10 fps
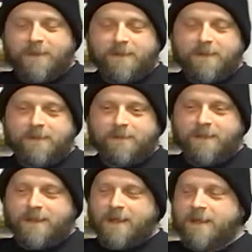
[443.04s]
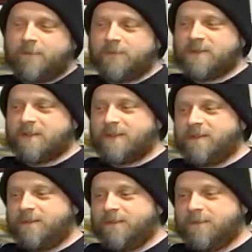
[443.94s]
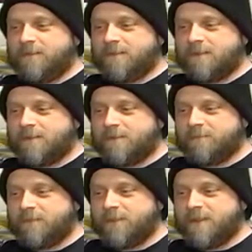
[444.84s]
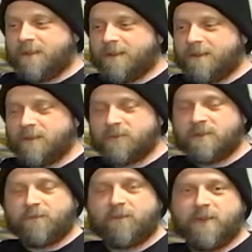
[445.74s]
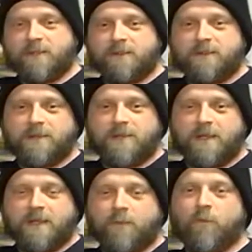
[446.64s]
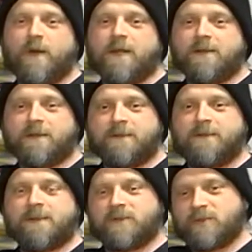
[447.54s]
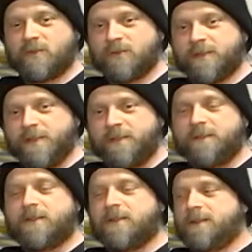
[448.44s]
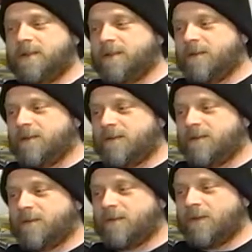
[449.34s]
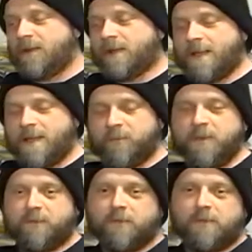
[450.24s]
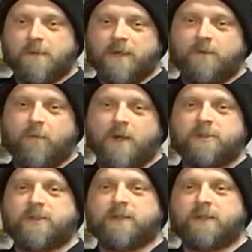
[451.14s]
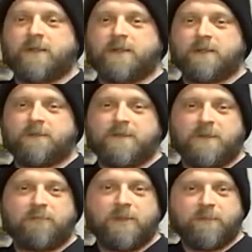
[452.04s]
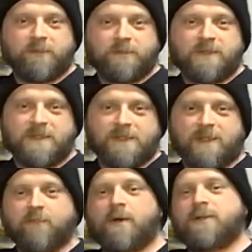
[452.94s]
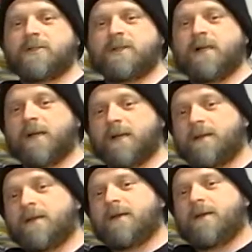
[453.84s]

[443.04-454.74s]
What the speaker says: The guy was a pretty interesting fella, and he had a way to tell a story. And so I think a lot of people liked watching Dayton People because they liked watching Derek